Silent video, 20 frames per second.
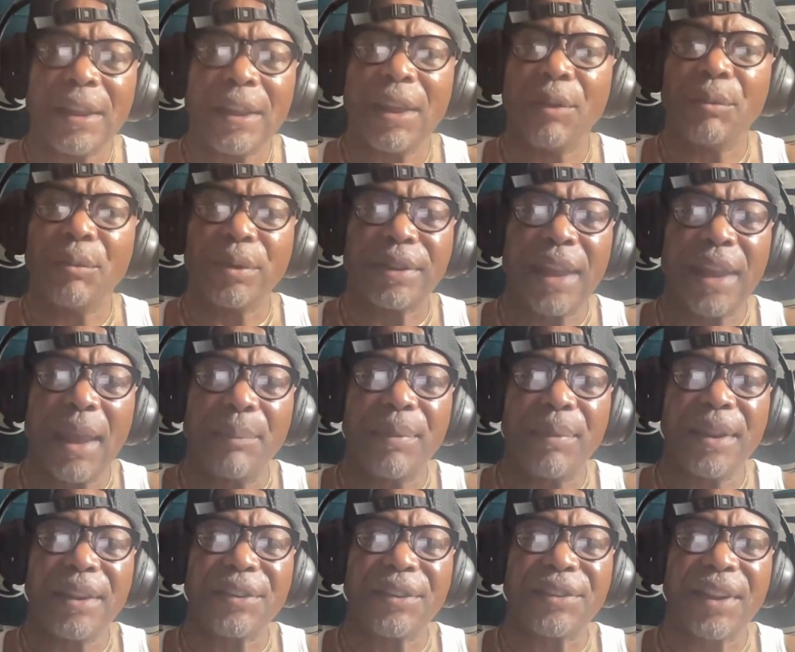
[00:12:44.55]
And with that
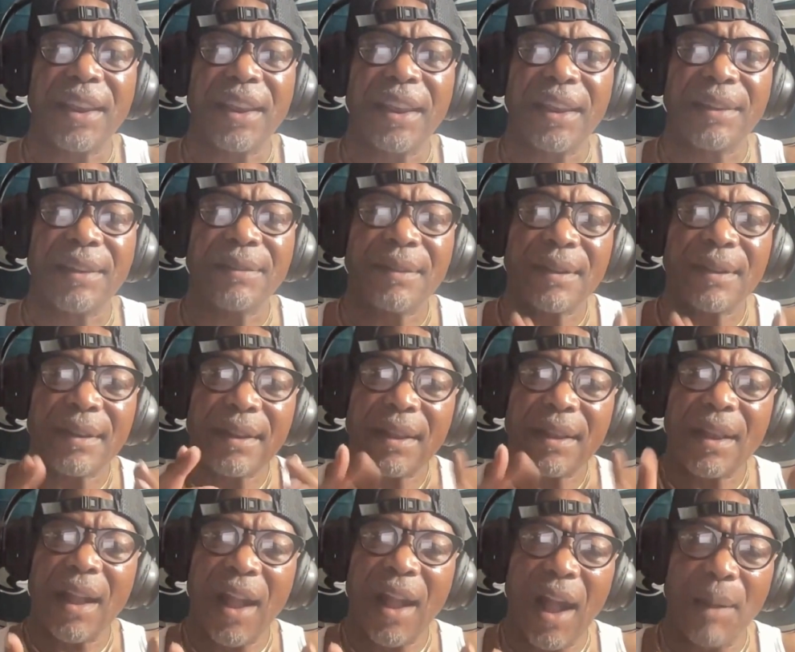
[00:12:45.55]
being said,
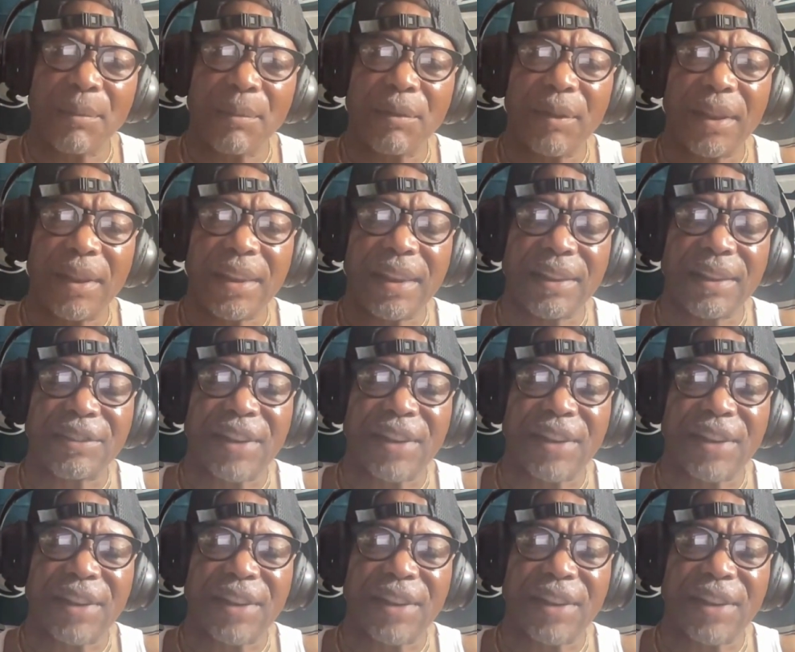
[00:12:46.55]
I'm going to